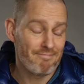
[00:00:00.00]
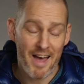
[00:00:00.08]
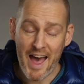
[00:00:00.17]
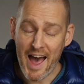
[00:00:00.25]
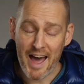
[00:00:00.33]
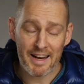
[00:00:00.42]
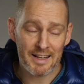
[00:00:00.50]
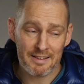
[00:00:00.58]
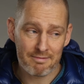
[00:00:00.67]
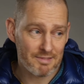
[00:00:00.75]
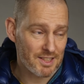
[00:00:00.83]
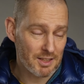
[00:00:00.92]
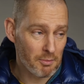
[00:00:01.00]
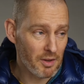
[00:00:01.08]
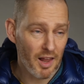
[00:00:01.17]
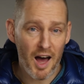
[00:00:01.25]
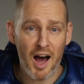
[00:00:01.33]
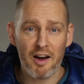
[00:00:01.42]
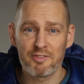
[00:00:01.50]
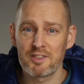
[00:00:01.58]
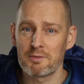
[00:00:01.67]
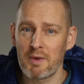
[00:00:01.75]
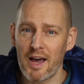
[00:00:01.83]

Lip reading: Adding some loft, some